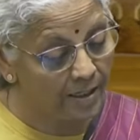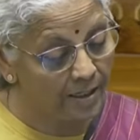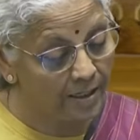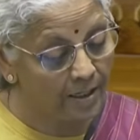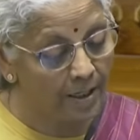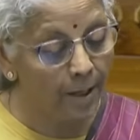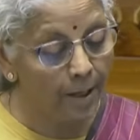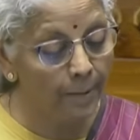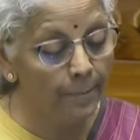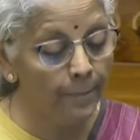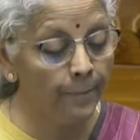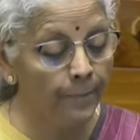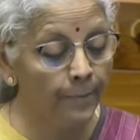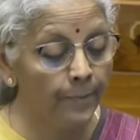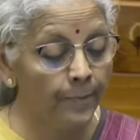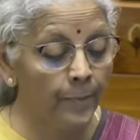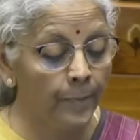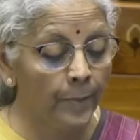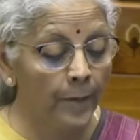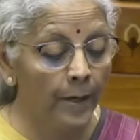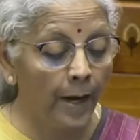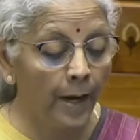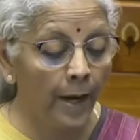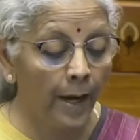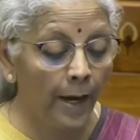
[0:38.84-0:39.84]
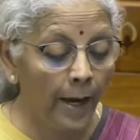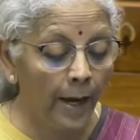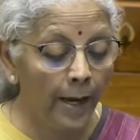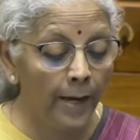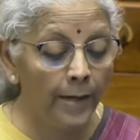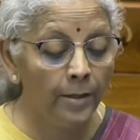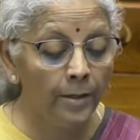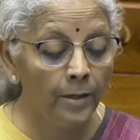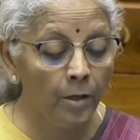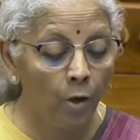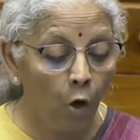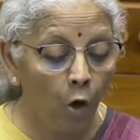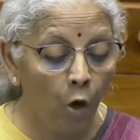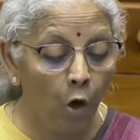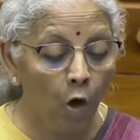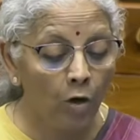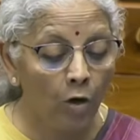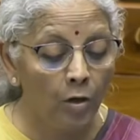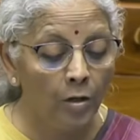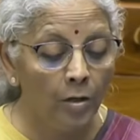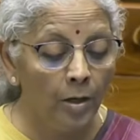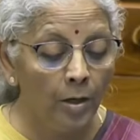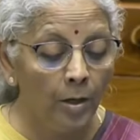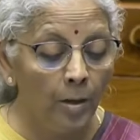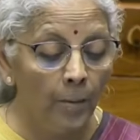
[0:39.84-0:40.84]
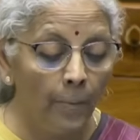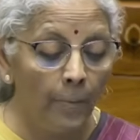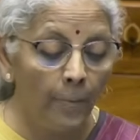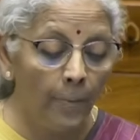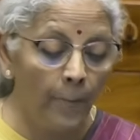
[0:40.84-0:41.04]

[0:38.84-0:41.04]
income and or